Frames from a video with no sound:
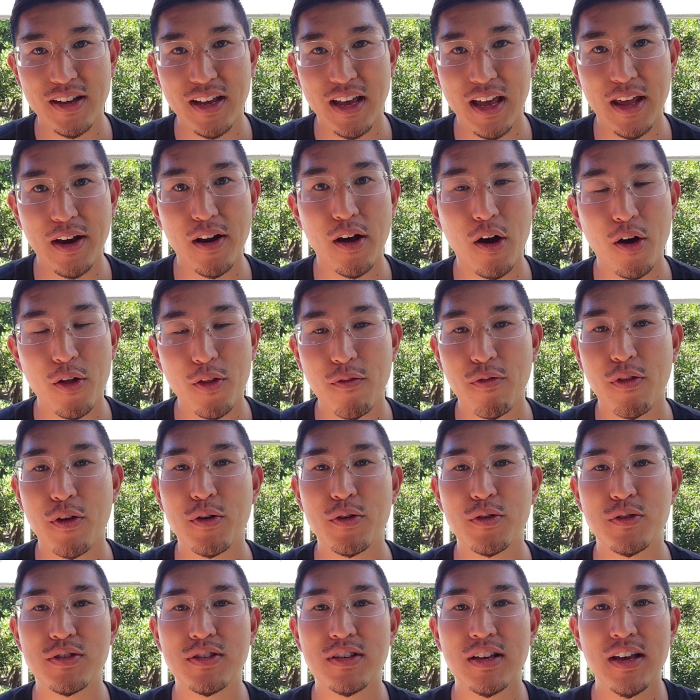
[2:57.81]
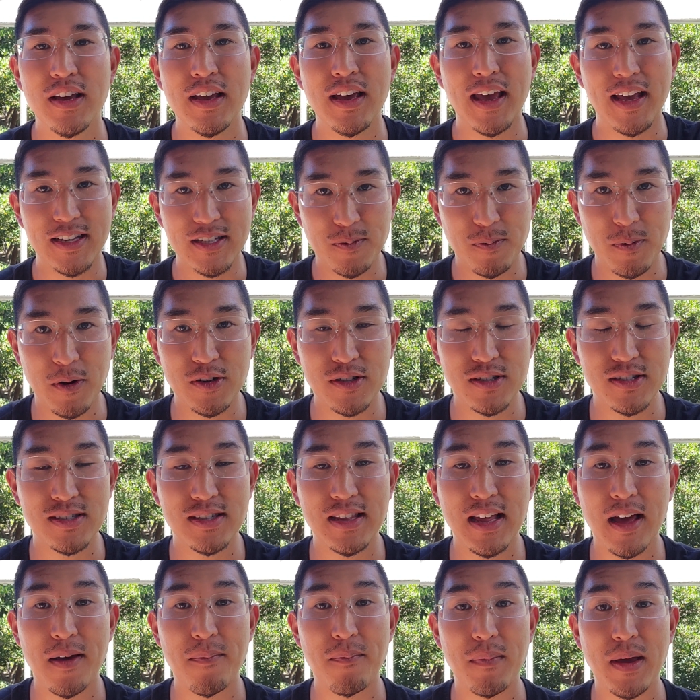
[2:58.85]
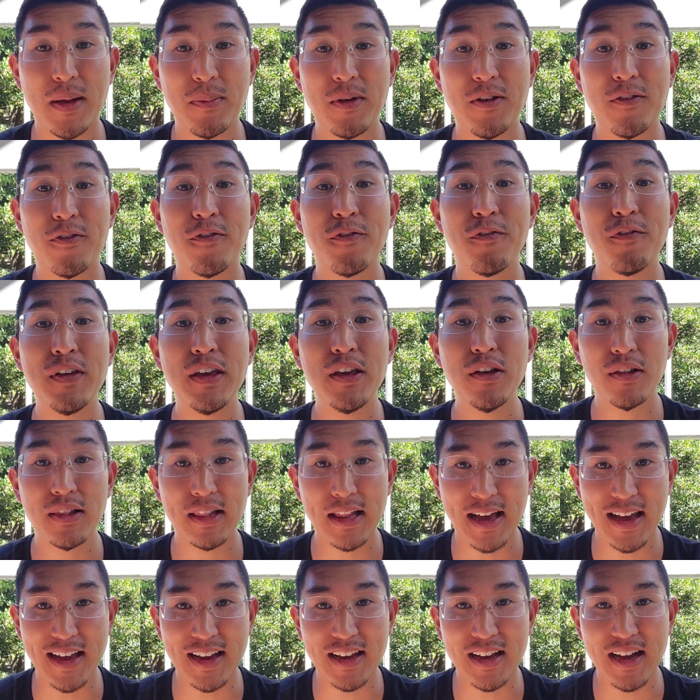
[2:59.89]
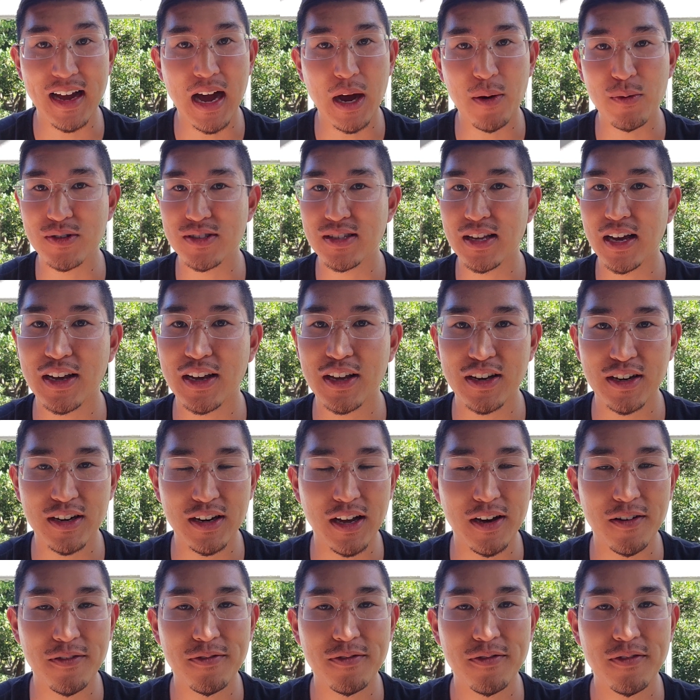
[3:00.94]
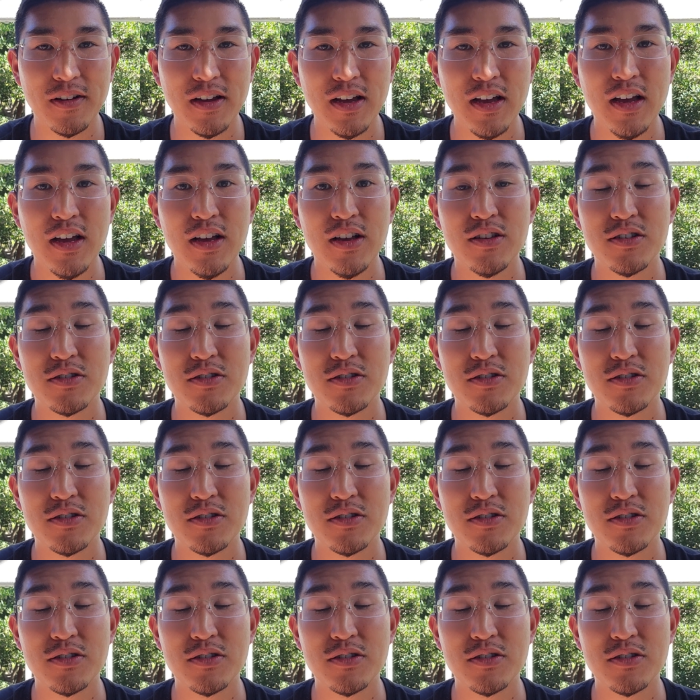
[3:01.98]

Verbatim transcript: and all of those experiences that made me feel like I was good enough.